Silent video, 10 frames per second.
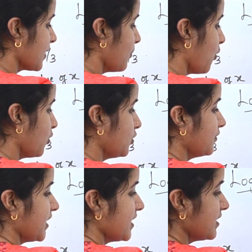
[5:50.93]
Both of
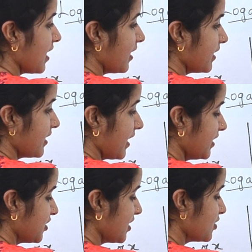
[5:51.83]
things are in
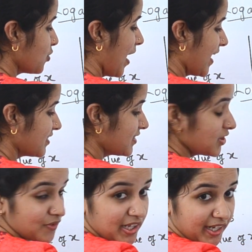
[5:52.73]
addition, so as such
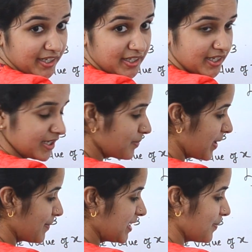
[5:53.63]
we are writing it by
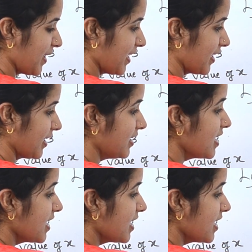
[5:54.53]
multiplying it.